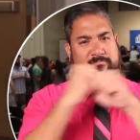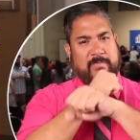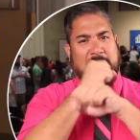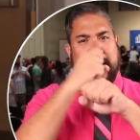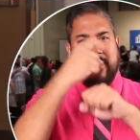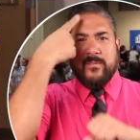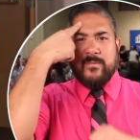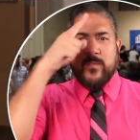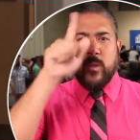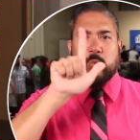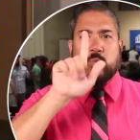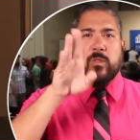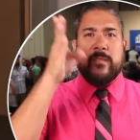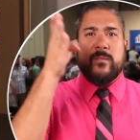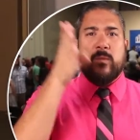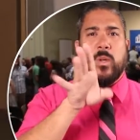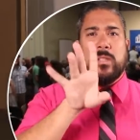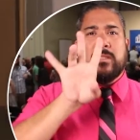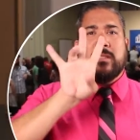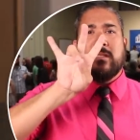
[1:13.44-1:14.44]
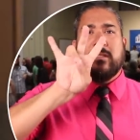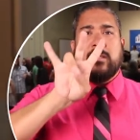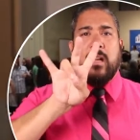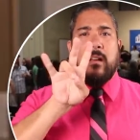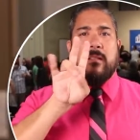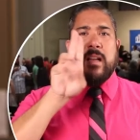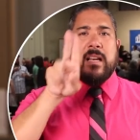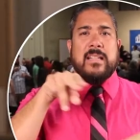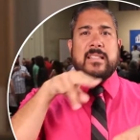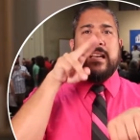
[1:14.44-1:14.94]
Who Will Answer
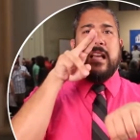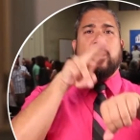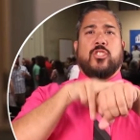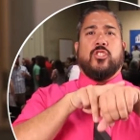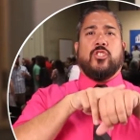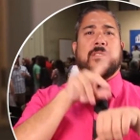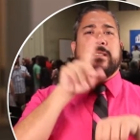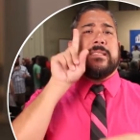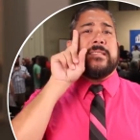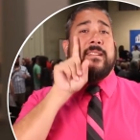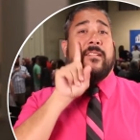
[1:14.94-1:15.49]
campaign is fighting for